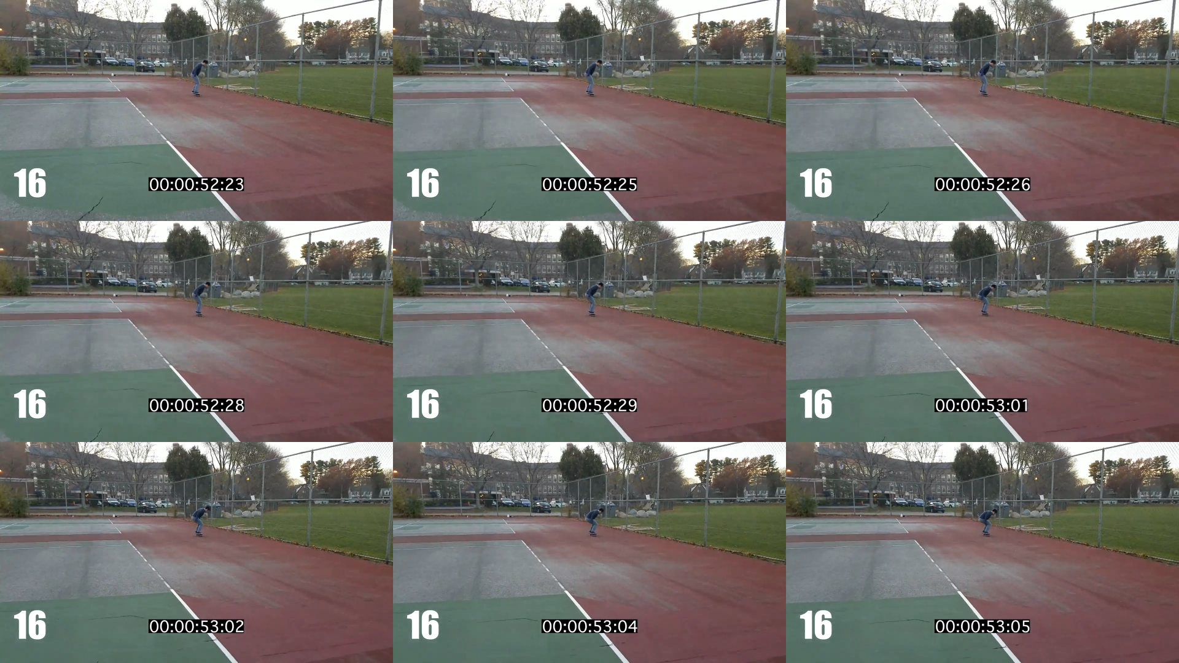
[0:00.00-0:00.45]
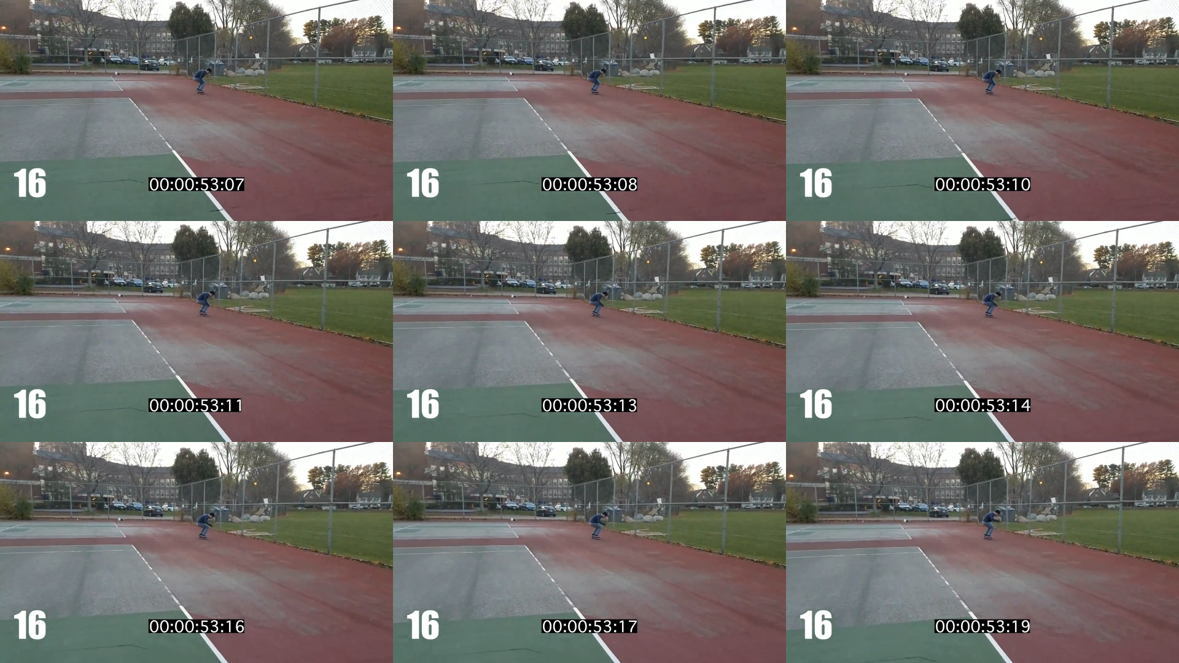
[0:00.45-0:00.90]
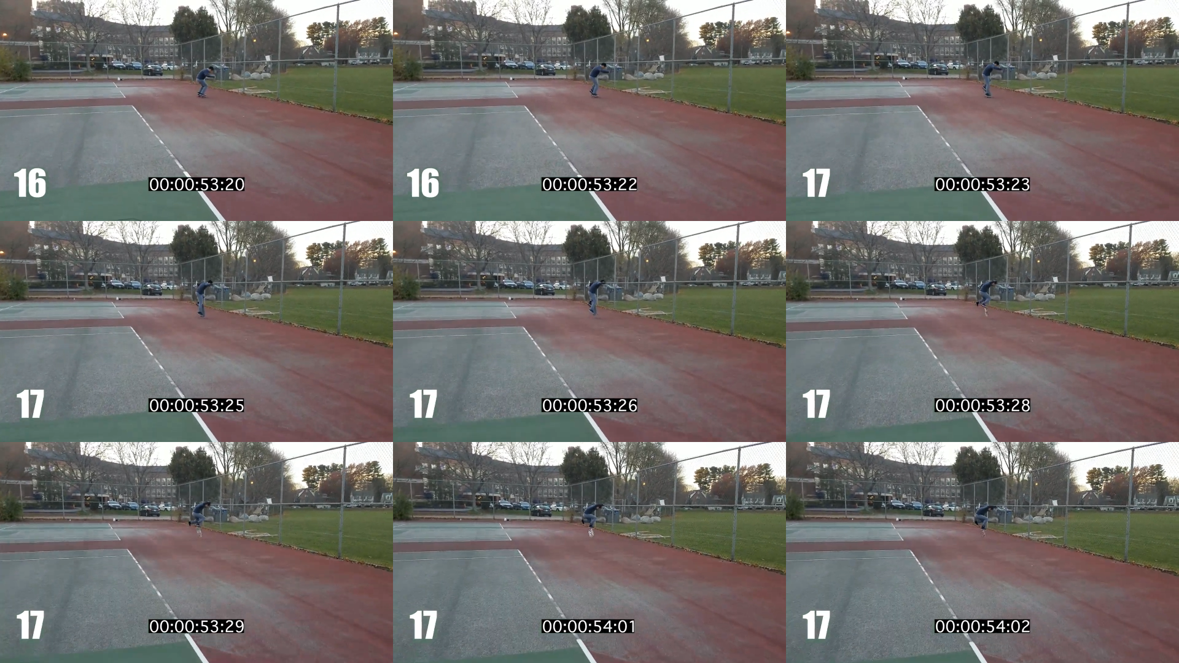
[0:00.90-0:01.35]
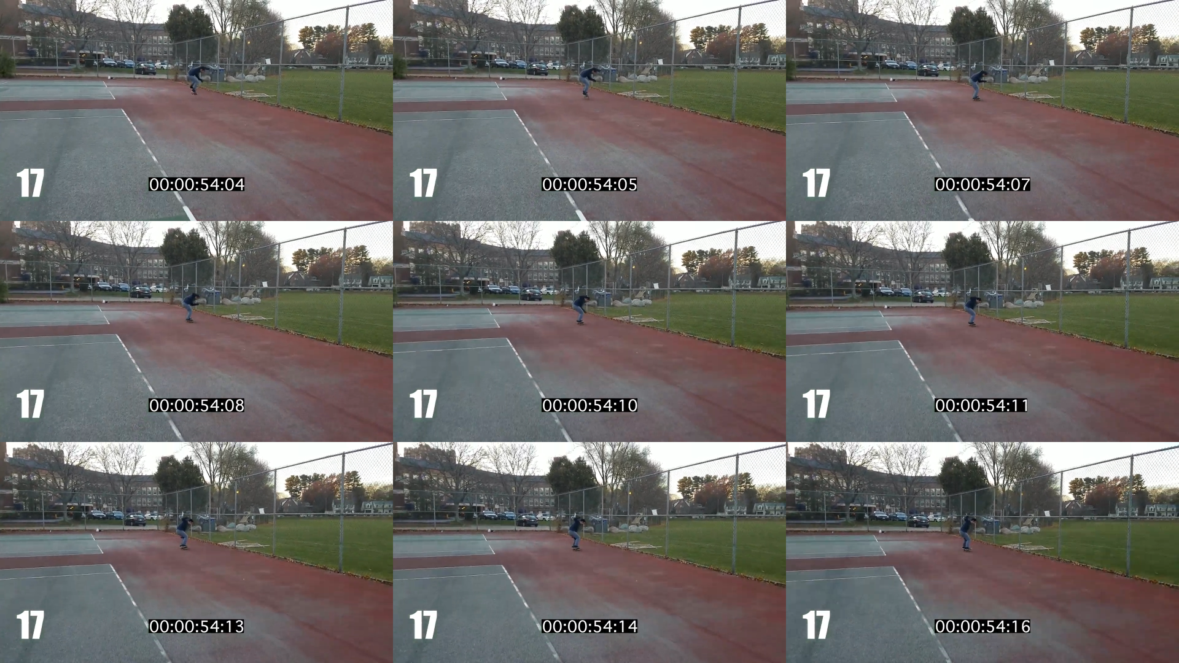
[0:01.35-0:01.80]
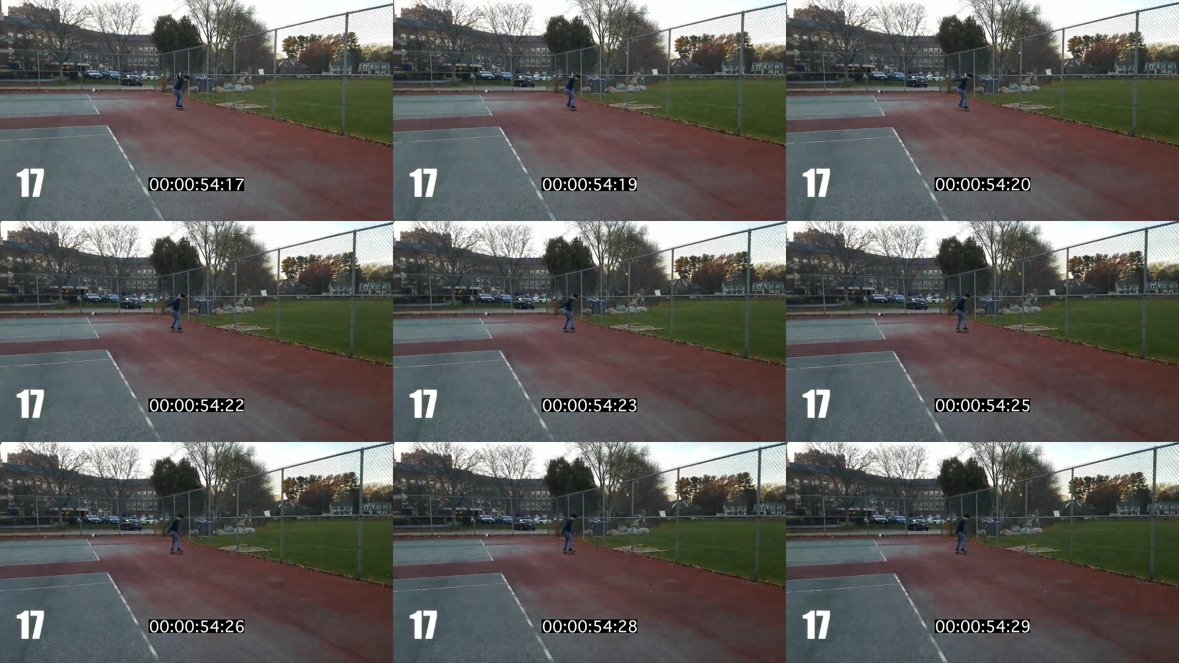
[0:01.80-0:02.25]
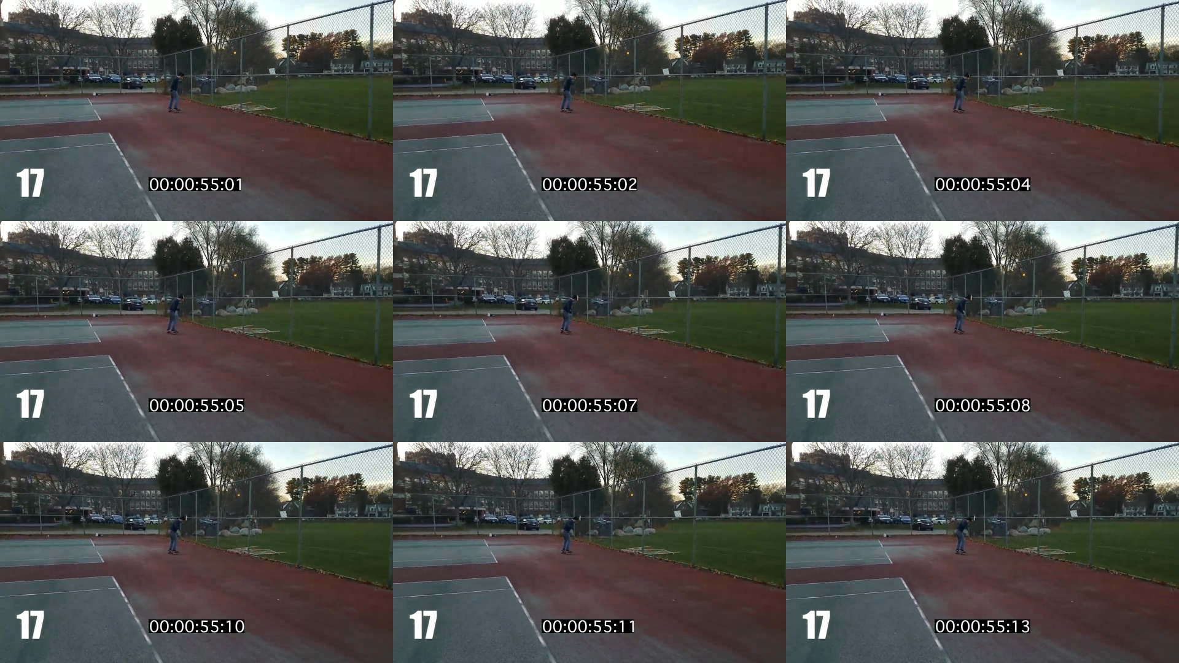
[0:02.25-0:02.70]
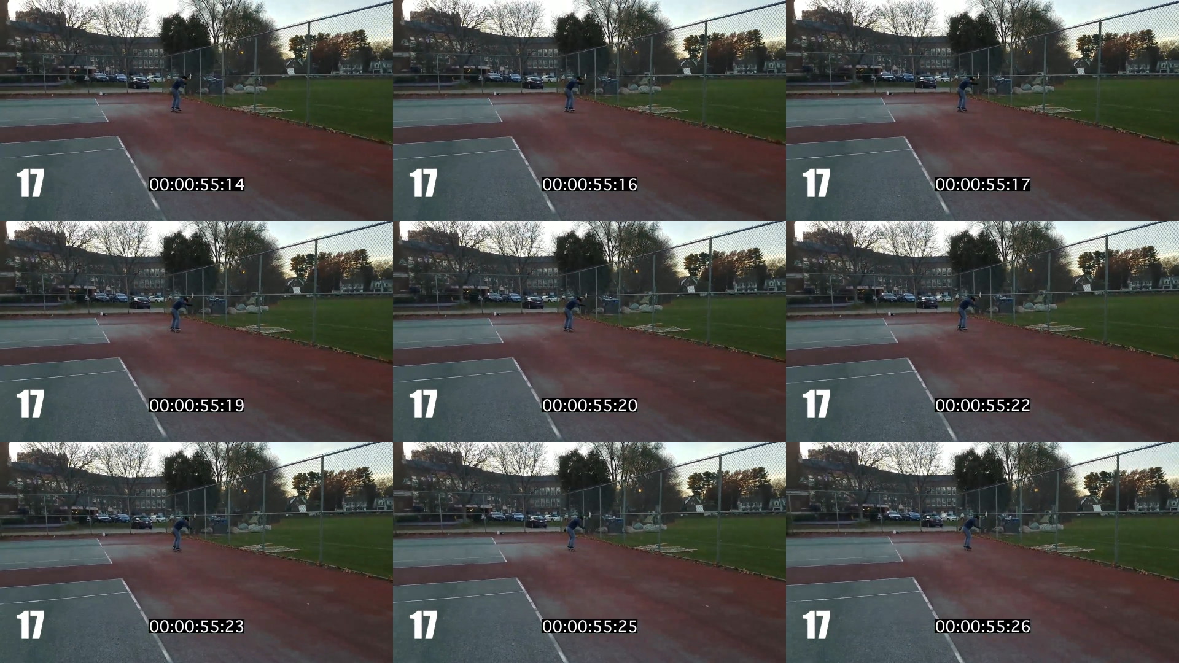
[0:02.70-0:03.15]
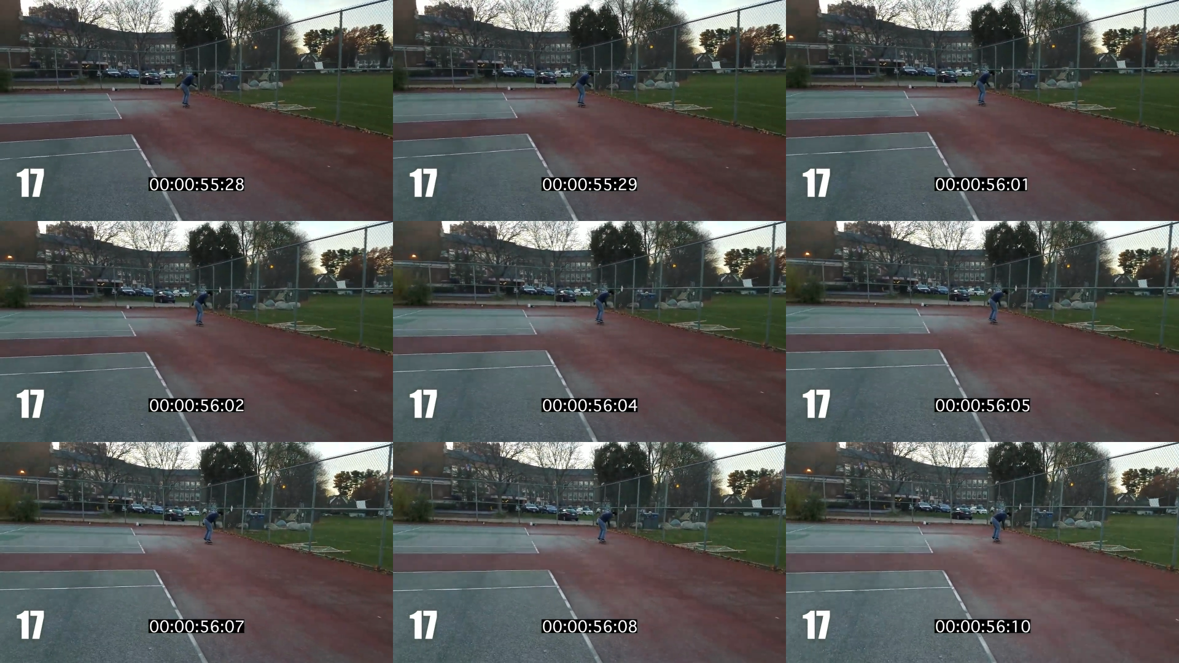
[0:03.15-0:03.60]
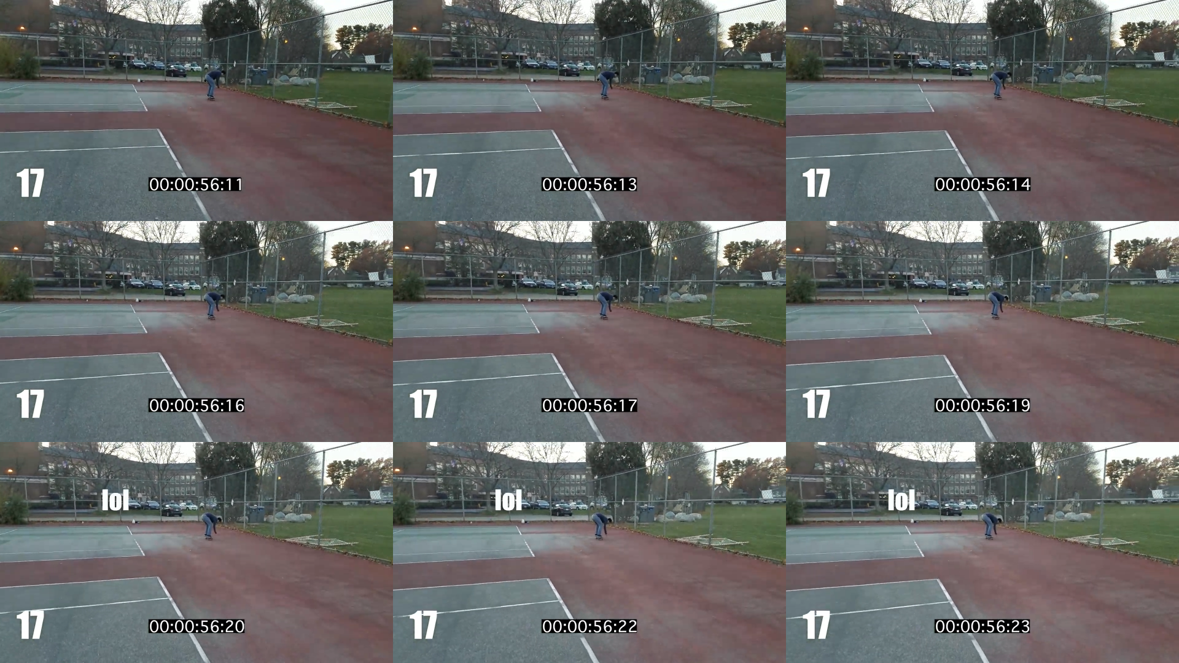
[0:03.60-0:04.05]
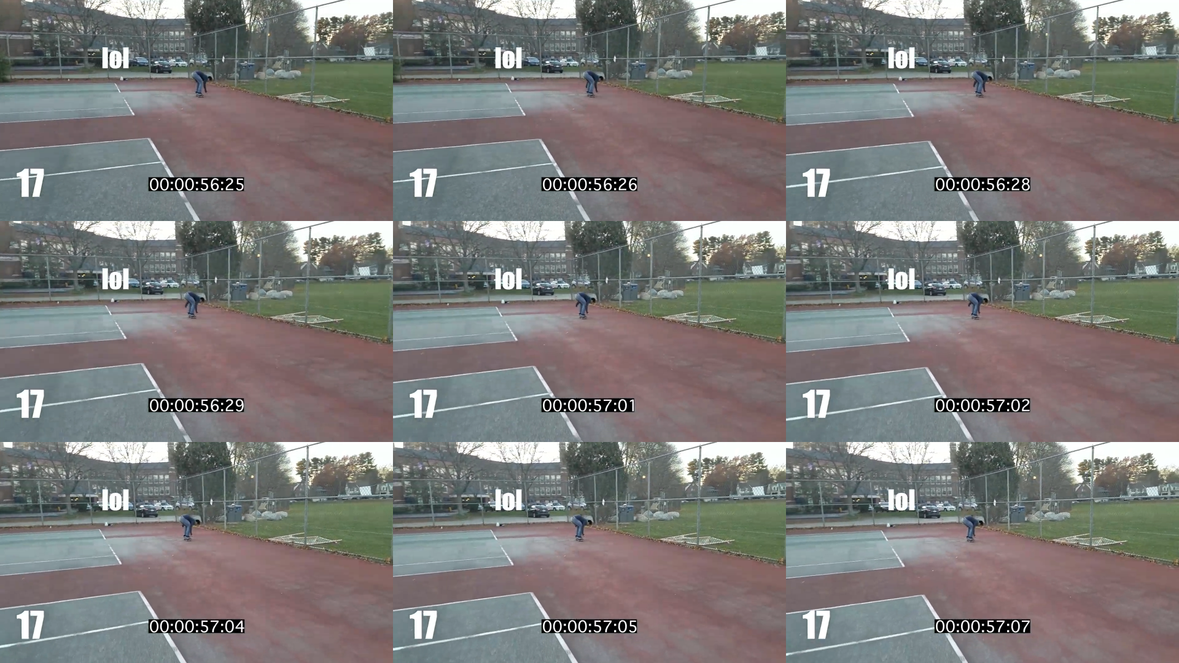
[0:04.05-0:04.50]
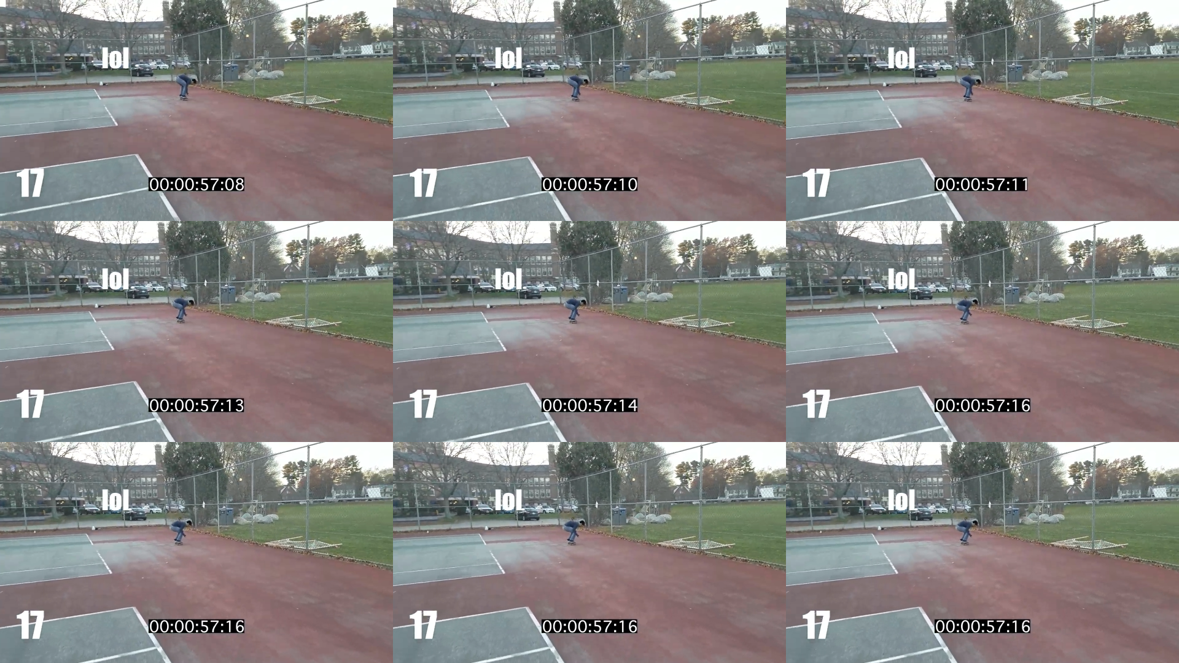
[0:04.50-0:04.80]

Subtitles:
[unreadable: no face in view]